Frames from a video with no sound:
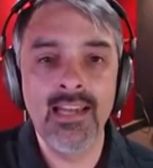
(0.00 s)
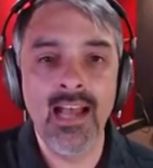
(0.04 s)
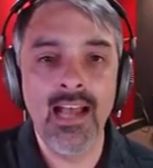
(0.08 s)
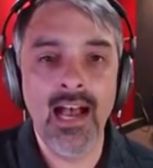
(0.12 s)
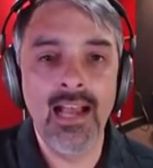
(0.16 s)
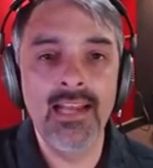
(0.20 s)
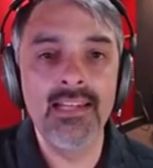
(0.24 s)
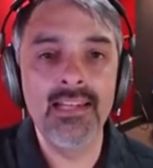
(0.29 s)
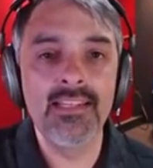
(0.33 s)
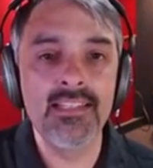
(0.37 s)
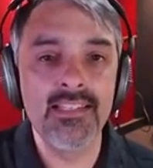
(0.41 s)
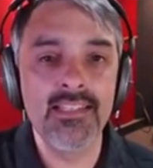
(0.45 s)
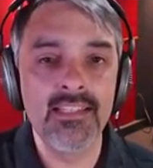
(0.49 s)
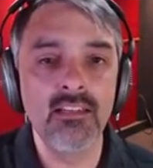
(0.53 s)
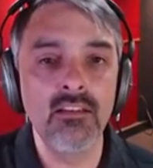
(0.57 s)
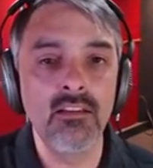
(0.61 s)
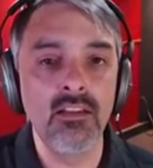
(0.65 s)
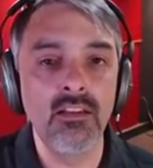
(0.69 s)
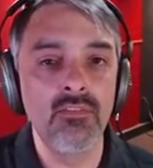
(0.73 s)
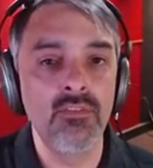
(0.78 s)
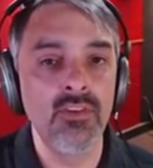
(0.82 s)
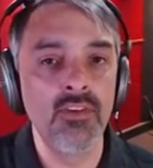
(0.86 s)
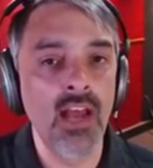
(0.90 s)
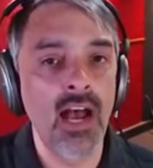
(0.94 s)
I still
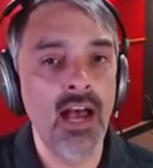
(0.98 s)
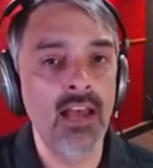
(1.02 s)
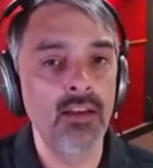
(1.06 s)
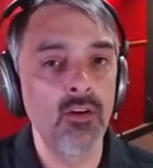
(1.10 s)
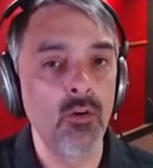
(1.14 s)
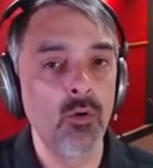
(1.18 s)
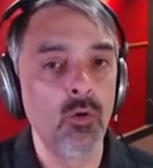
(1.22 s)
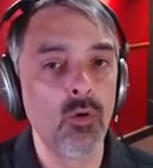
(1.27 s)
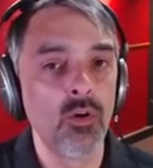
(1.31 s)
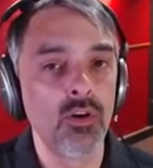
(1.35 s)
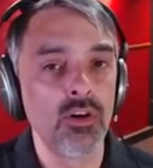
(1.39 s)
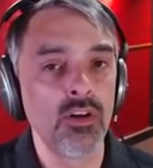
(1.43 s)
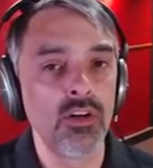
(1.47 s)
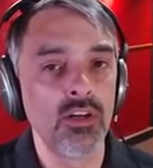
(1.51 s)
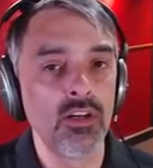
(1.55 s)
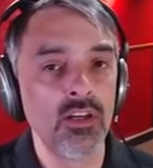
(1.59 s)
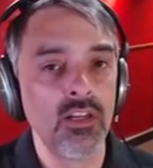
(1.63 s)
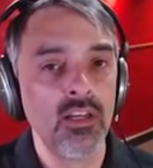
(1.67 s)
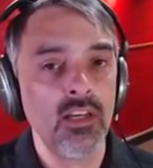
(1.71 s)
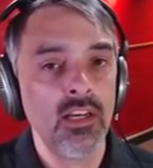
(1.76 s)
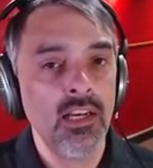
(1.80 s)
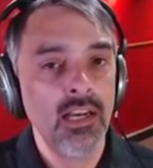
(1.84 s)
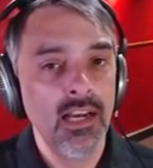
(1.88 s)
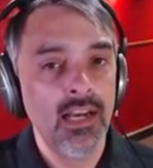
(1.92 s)
have not ordered
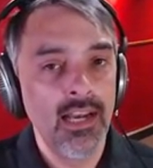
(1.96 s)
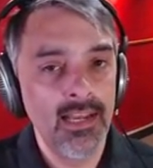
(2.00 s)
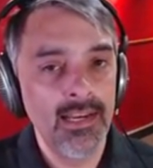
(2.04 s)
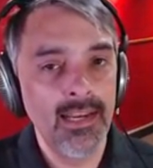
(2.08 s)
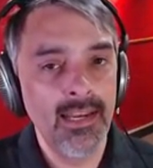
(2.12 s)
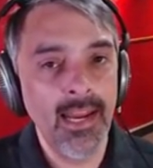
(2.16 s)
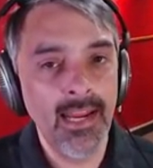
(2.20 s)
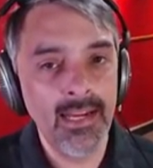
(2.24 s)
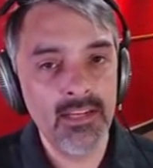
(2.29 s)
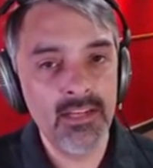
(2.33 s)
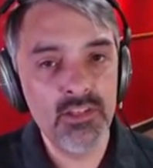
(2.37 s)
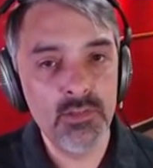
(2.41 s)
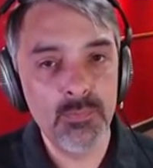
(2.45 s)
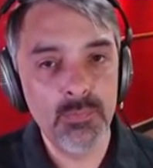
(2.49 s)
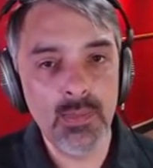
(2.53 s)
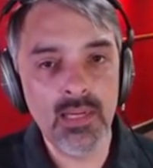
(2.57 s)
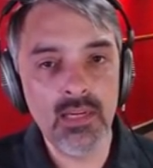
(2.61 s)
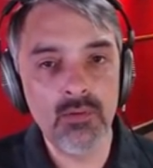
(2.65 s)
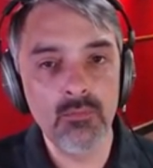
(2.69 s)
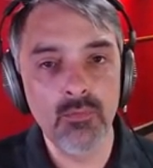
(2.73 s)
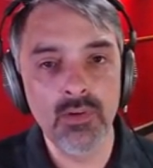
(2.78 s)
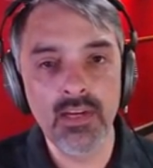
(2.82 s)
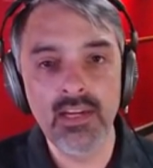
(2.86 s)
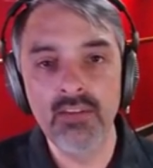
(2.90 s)
an H P
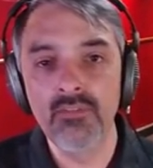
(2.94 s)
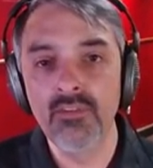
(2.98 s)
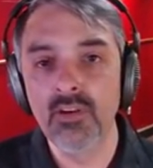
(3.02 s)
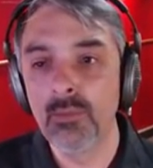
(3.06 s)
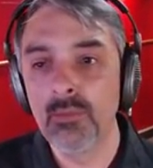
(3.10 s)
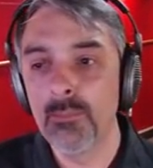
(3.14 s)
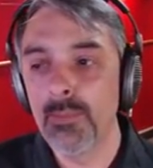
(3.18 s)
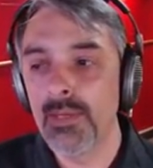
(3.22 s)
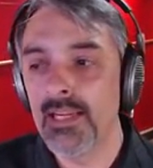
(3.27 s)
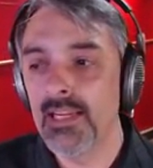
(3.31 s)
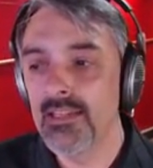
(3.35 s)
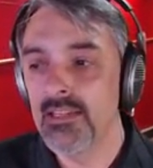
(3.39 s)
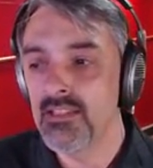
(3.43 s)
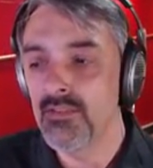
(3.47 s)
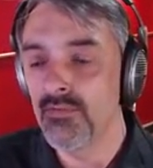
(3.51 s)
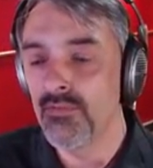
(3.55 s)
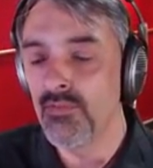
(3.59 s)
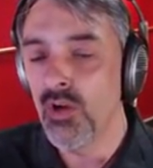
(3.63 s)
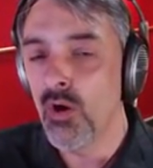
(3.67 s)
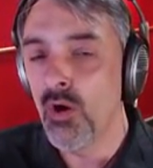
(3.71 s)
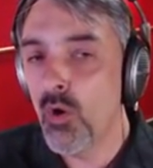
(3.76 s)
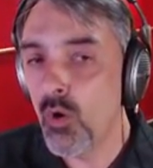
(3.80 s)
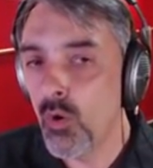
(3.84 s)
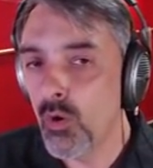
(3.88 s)
Reverb, because of
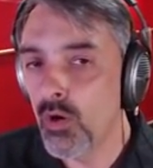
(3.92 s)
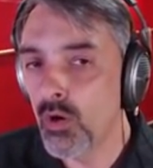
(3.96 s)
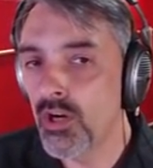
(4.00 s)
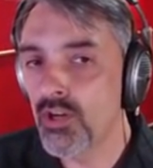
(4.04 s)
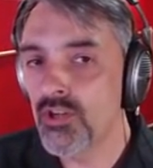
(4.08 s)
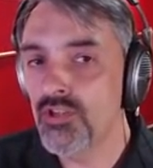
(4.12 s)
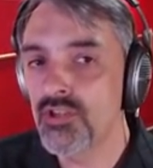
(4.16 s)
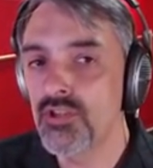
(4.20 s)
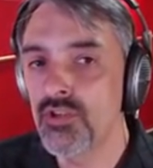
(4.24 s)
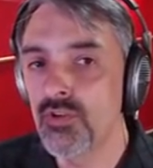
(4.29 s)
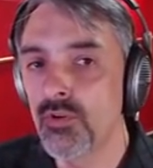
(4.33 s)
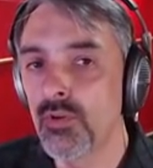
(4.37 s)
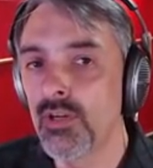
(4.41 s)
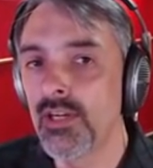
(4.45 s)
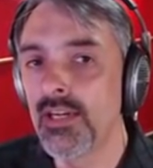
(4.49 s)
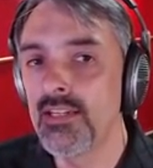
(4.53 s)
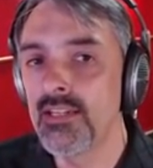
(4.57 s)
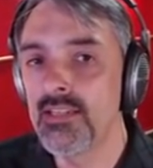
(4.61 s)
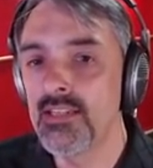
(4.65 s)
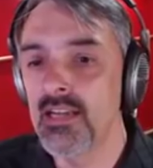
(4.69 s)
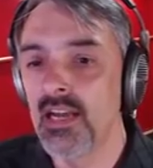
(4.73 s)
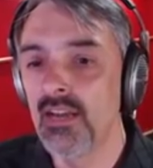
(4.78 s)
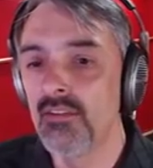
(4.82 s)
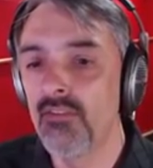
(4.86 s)
the horror
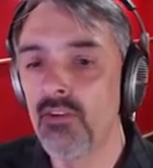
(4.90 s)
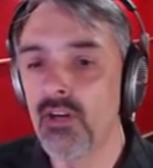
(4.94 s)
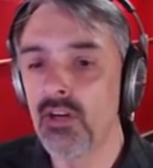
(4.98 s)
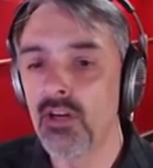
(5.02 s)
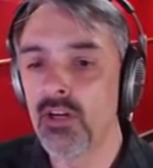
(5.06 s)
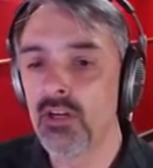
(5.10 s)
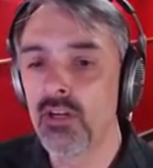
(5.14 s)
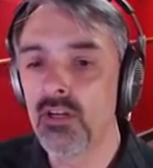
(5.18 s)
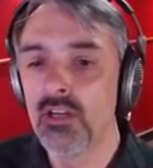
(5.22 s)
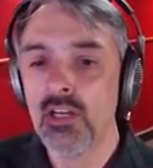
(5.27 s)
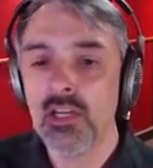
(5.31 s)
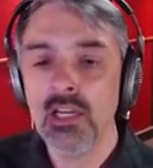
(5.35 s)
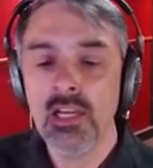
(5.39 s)
stories I've heard.